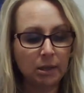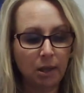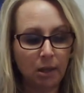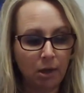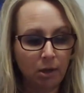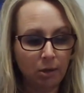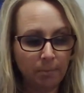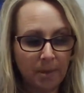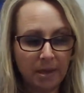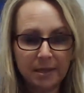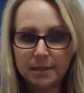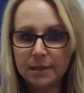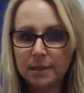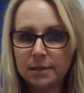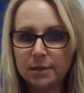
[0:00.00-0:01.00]
long
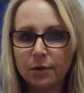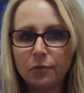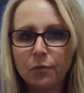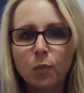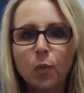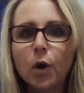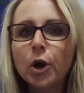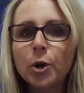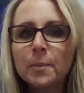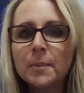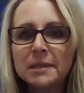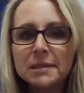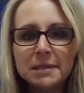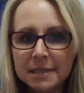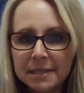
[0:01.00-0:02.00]
pieces of worm
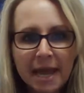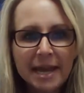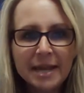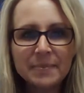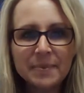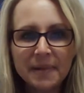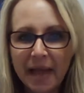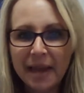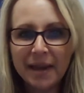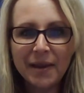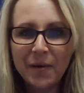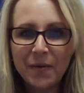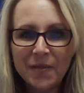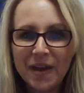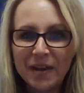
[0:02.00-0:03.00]
and snake
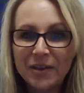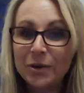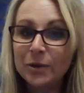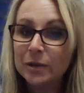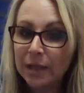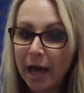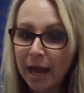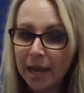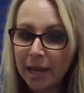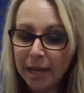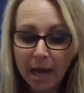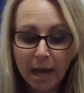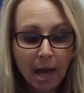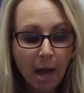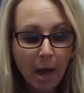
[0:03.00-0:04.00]
Play-Doh that you like,
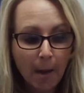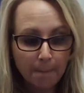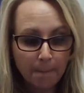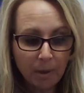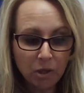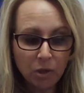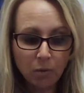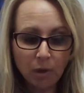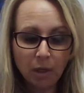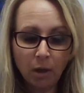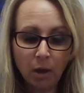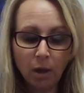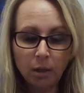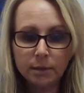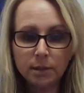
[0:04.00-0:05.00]
but you can
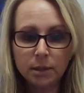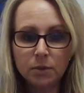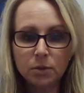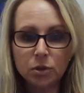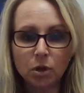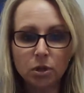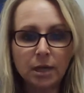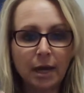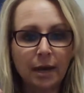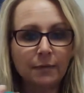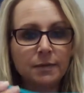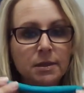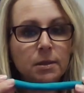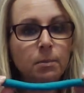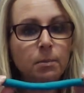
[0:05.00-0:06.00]
also start to have
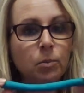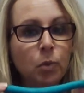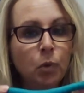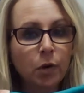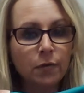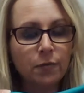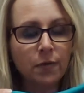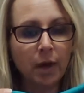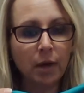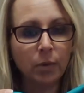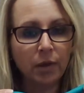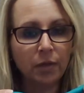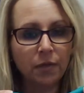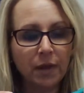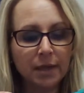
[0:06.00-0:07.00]
some more fun
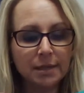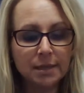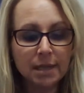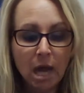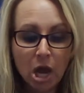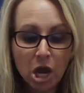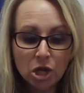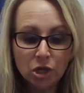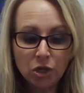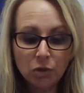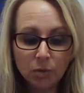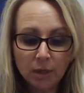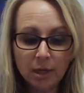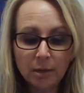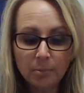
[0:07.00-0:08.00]
with this. You
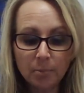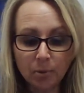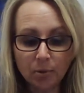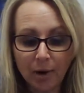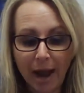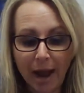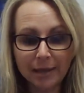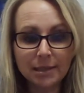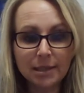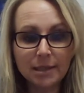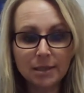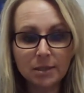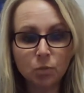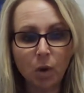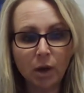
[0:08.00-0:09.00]
can practice
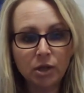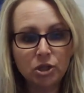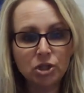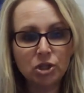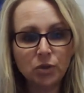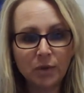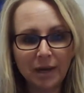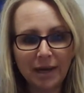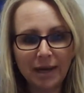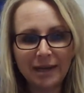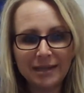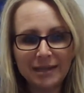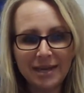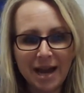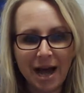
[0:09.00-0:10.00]
once you get it
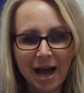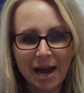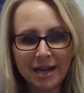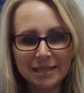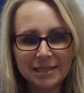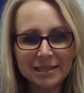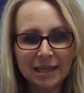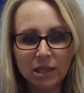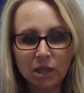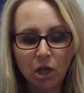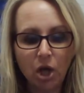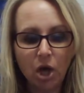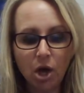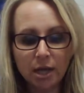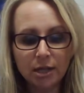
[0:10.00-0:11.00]
nice and
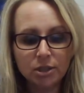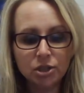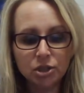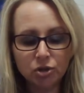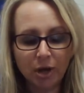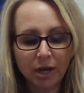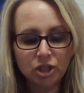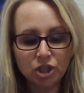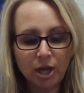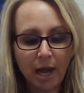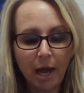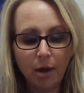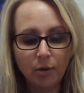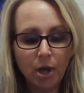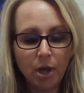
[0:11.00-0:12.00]
long and stretched
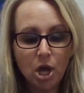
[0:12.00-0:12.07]
out.